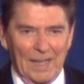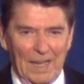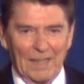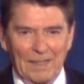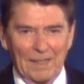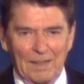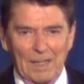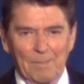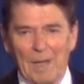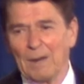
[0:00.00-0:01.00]
and
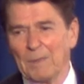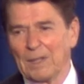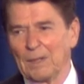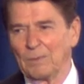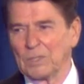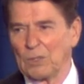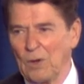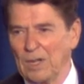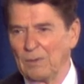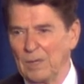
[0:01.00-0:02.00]
the amendment that was
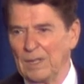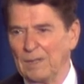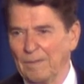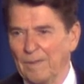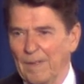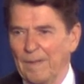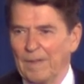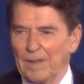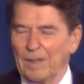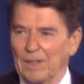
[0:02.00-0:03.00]
going to be,
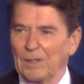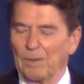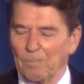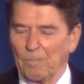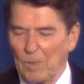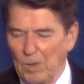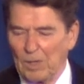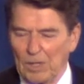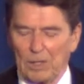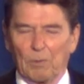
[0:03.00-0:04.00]
uh,
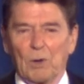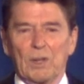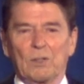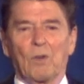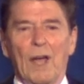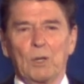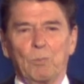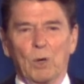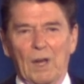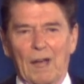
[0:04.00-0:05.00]
that we're going to try to
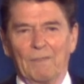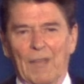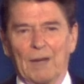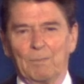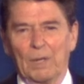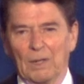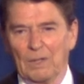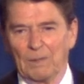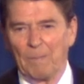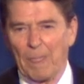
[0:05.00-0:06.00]
put on that
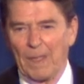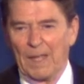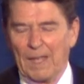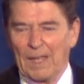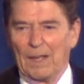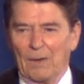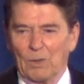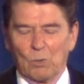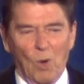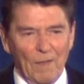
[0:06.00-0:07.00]
bill
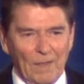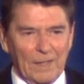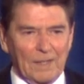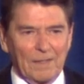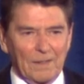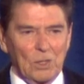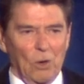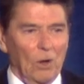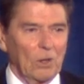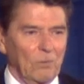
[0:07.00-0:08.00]
was one that
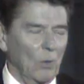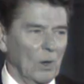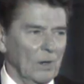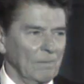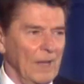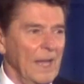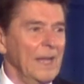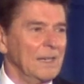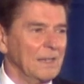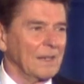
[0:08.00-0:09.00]
called for
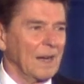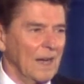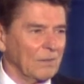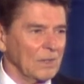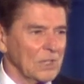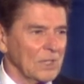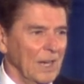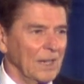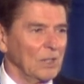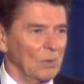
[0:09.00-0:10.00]
aid to the Contras
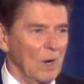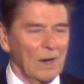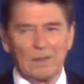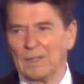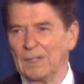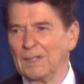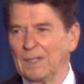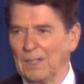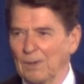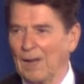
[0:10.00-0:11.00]
and to our
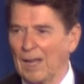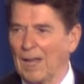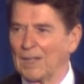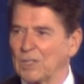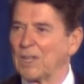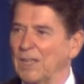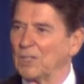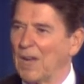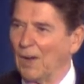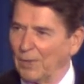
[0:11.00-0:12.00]
other allied
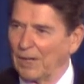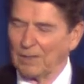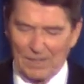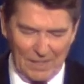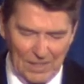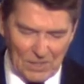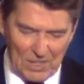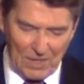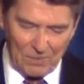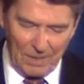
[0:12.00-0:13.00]
states down there in, in
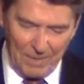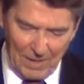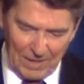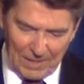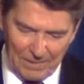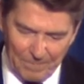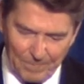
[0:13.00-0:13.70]
Central America.